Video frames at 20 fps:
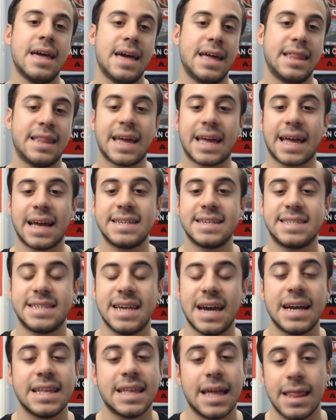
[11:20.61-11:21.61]
And like I
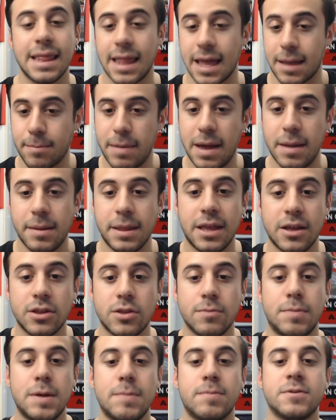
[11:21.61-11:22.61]
said, and like many
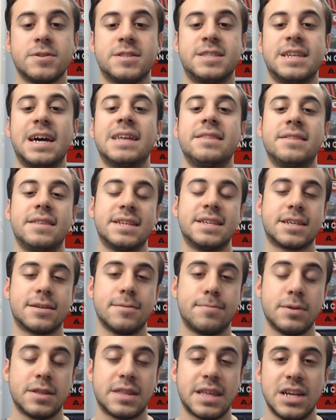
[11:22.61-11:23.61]
other people said, this
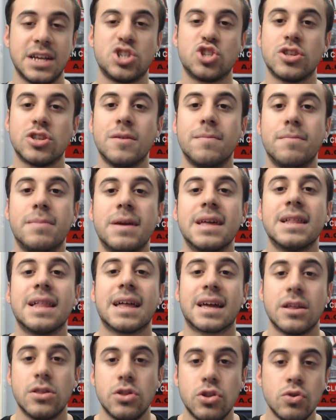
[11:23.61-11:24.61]
could potentially be
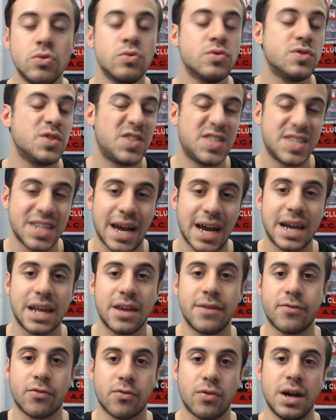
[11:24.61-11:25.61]
like a new
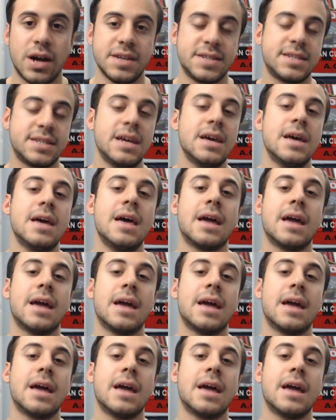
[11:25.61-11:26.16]
signing for us.